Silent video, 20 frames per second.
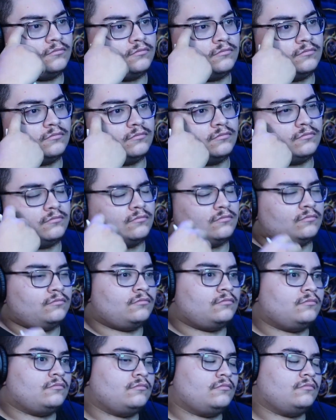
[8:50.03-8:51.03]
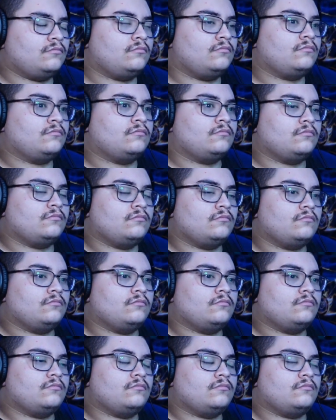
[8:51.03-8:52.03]

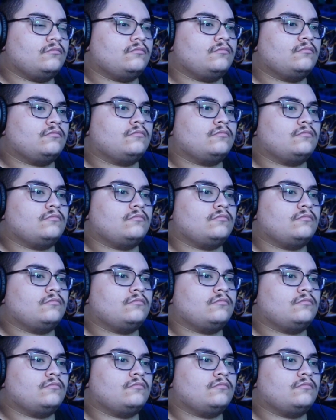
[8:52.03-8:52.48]
(silent)